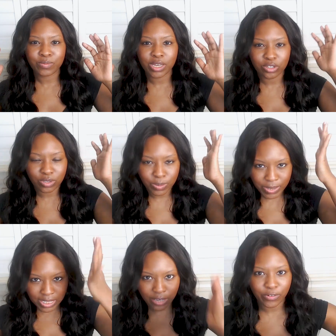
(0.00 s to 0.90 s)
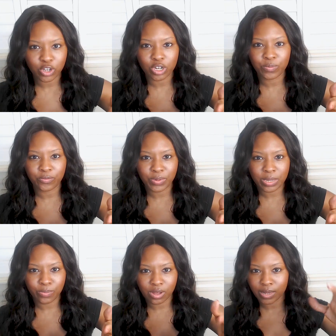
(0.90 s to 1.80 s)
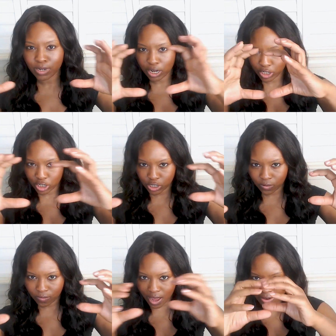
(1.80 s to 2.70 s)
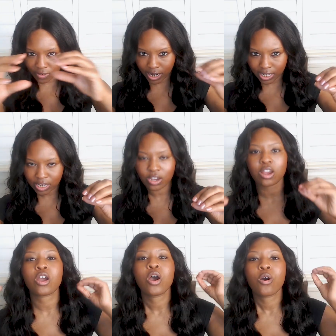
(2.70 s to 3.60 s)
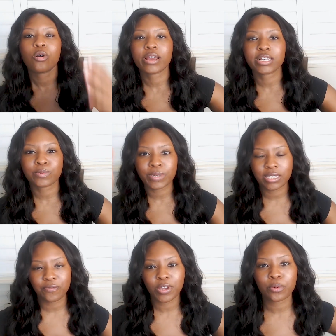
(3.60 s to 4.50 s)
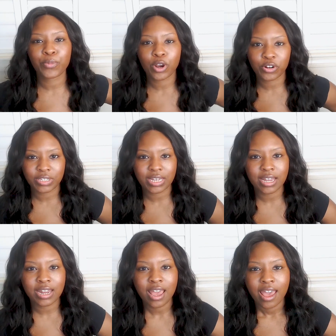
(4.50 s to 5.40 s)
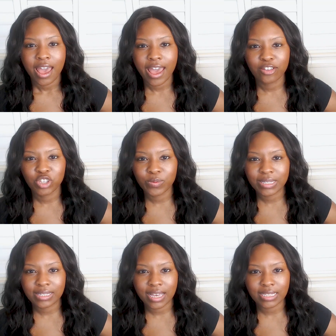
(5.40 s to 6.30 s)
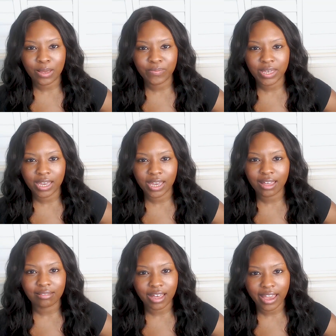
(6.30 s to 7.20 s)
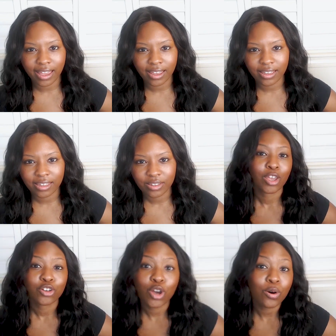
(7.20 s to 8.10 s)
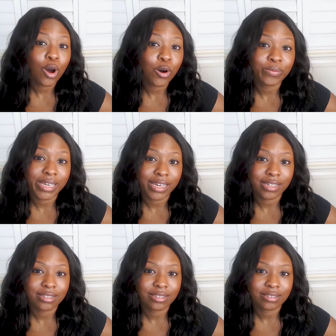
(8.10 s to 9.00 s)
a specific group of people. I'm talking to you five right here, or a specific person, and you would say something like, "Go home, kids."